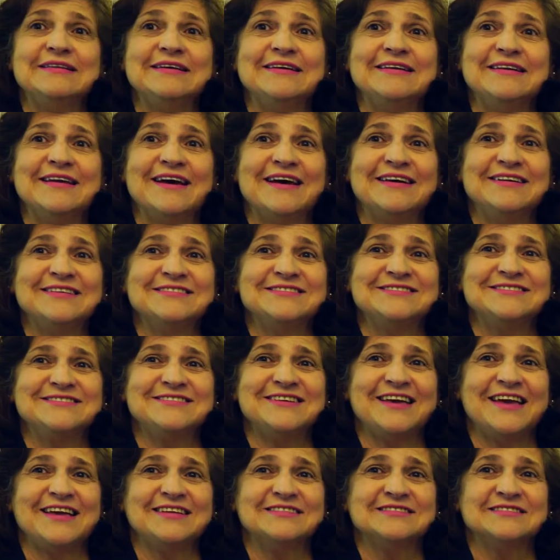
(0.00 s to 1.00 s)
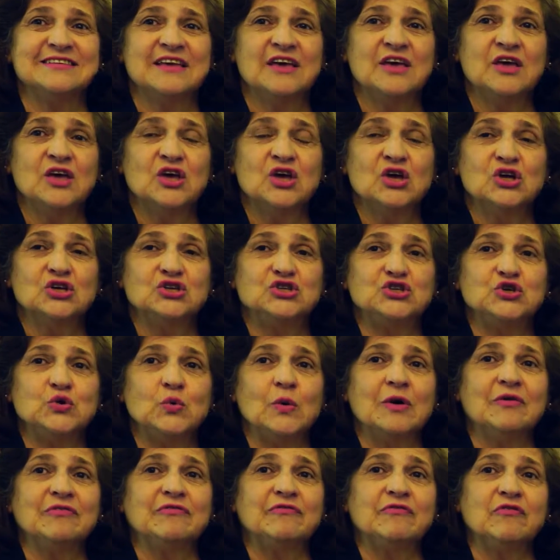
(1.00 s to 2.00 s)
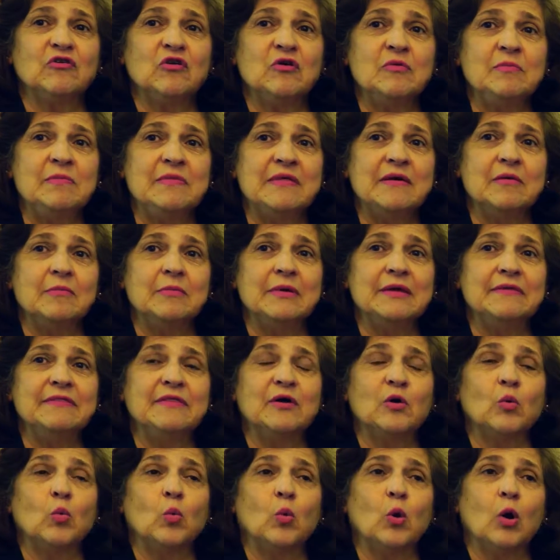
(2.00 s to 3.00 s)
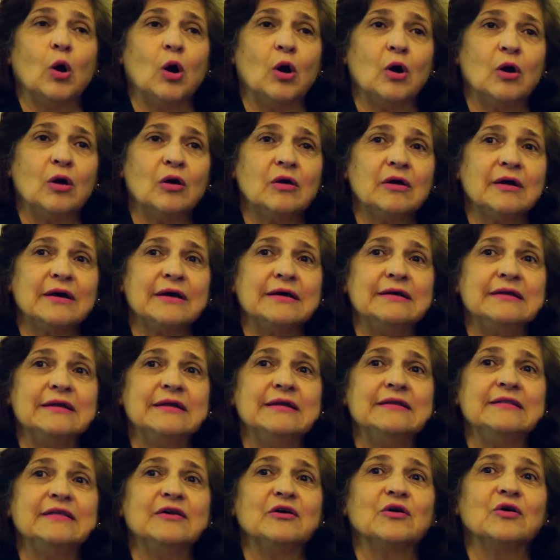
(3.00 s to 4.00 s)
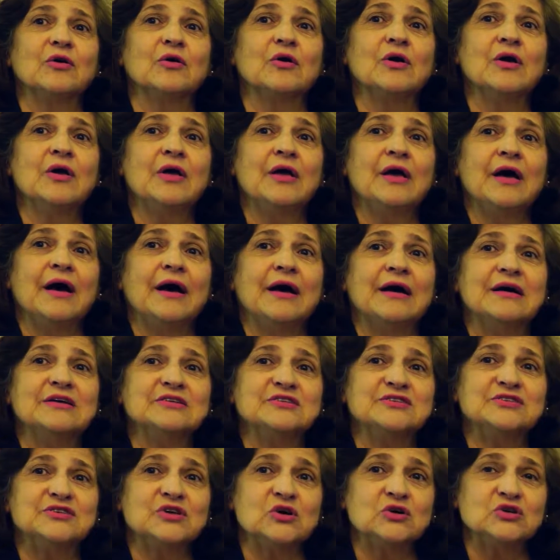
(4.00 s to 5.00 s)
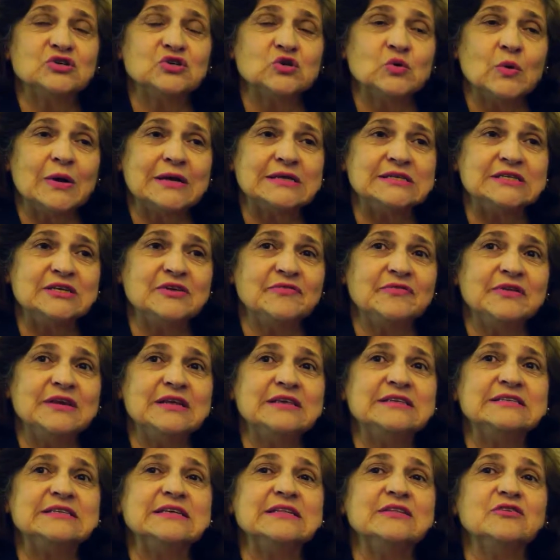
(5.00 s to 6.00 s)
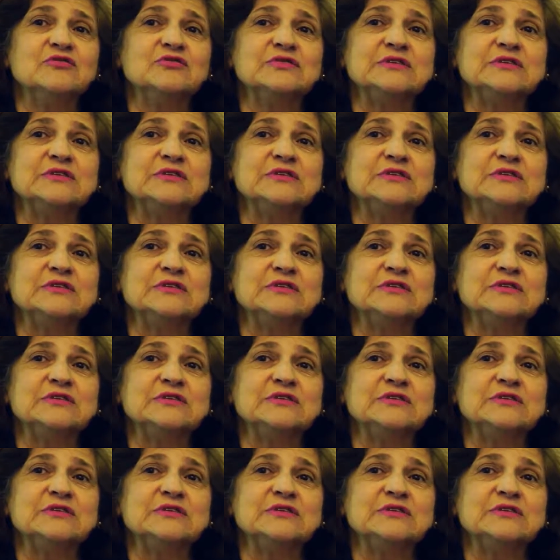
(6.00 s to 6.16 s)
the United States to affirm them in their work and in their social activities, and their